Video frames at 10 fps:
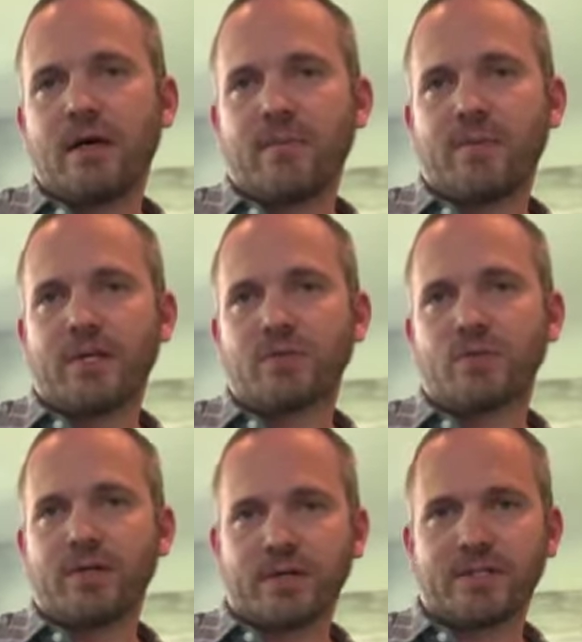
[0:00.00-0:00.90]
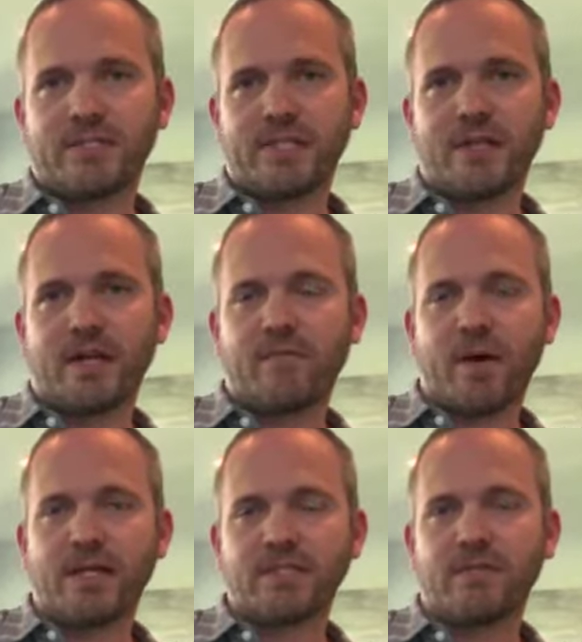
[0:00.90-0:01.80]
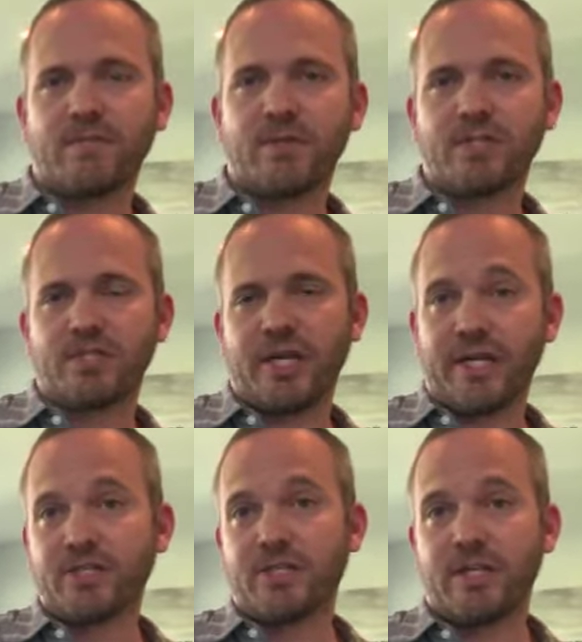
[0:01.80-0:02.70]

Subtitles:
a place where you're going to see a lot of positive appreciation,